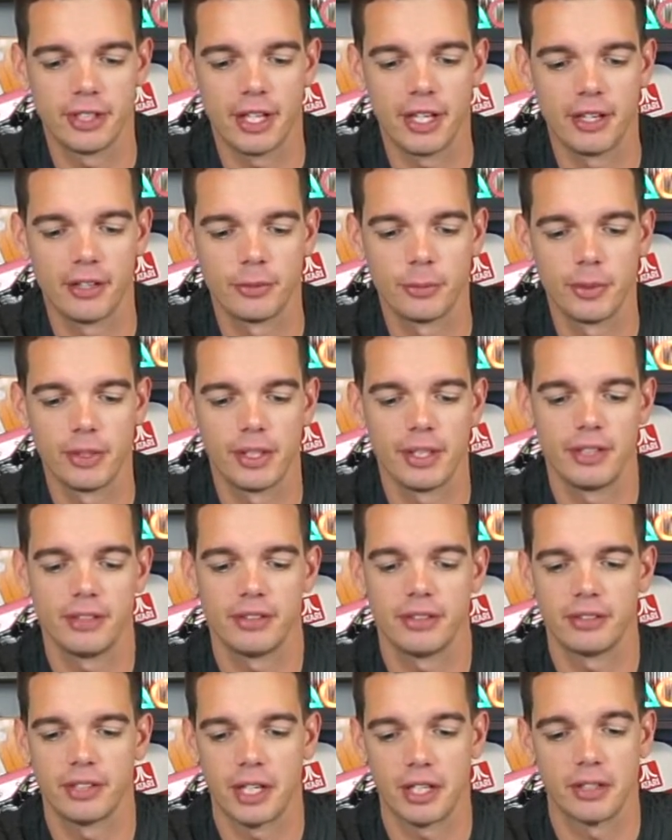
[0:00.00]
as well as a
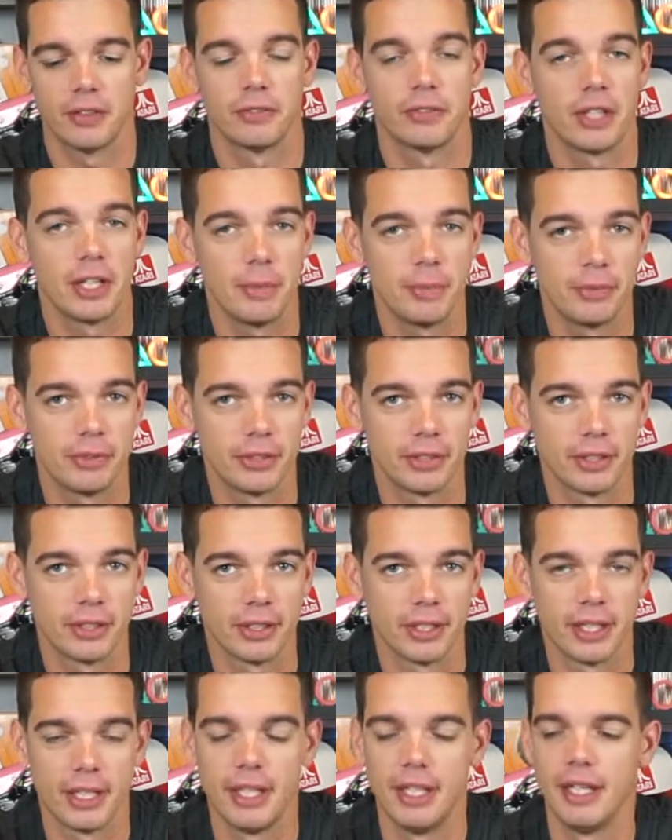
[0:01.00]
stack of games
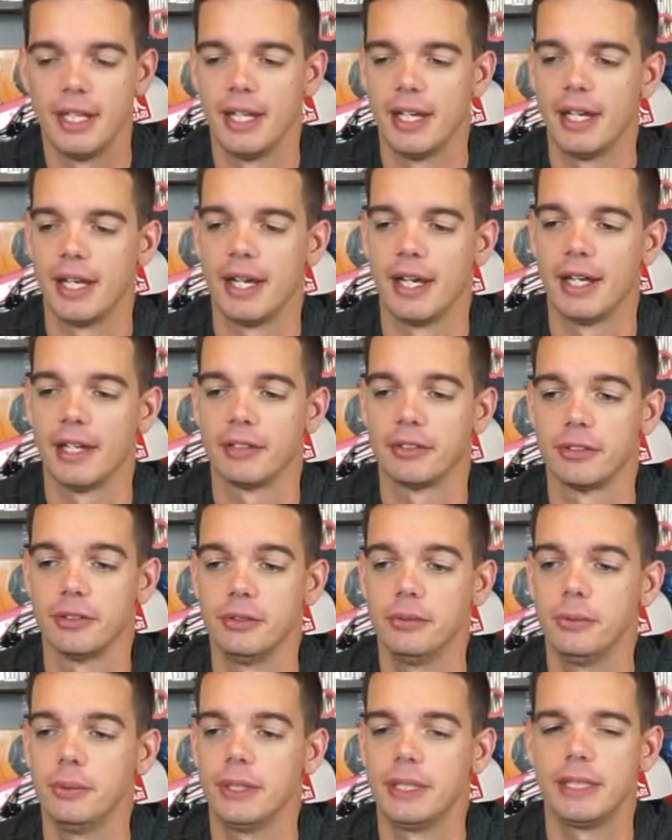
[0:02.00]
here.
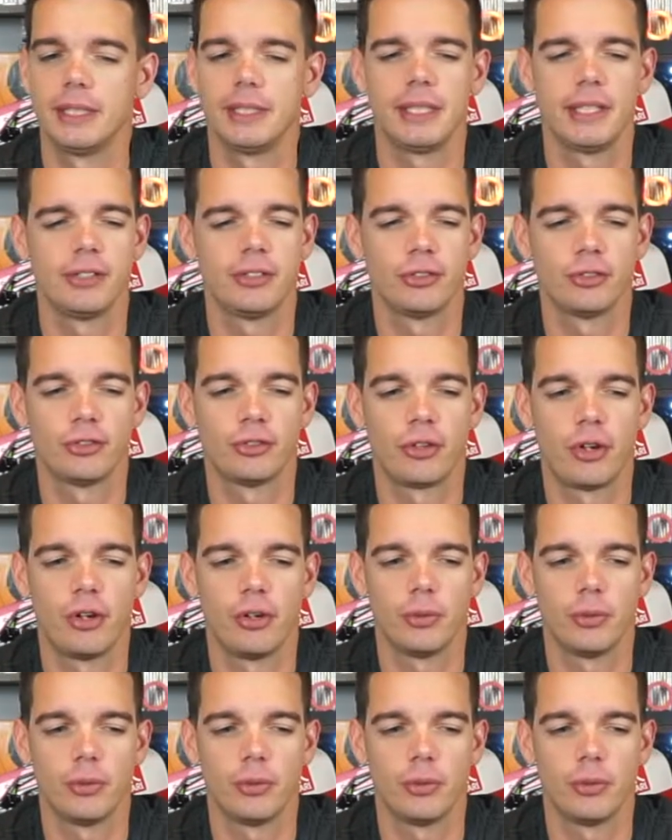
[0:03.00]
Let's start